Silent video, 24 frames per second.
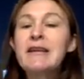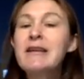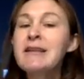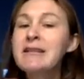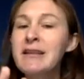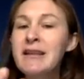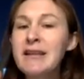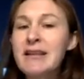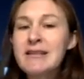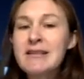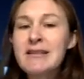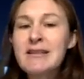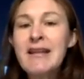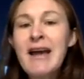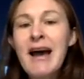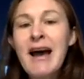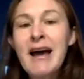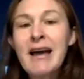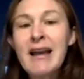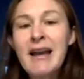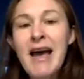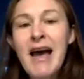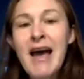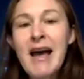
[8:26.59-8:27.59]
that it's
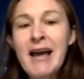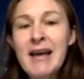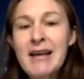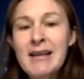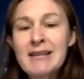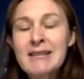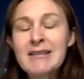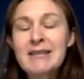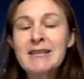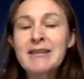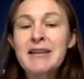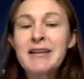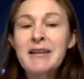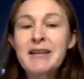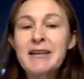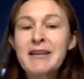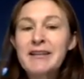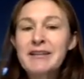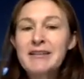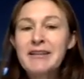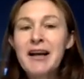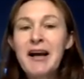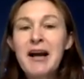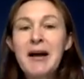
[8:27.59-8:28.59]
not as
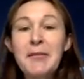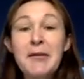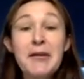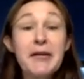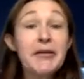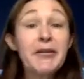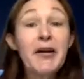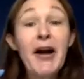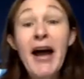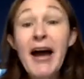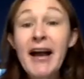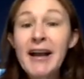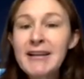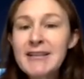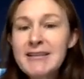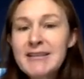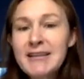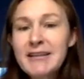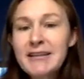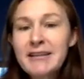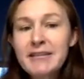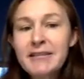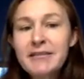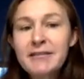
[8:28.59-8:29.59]

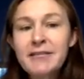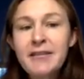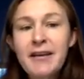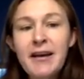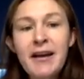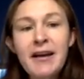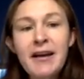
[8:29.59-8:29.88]
interactive.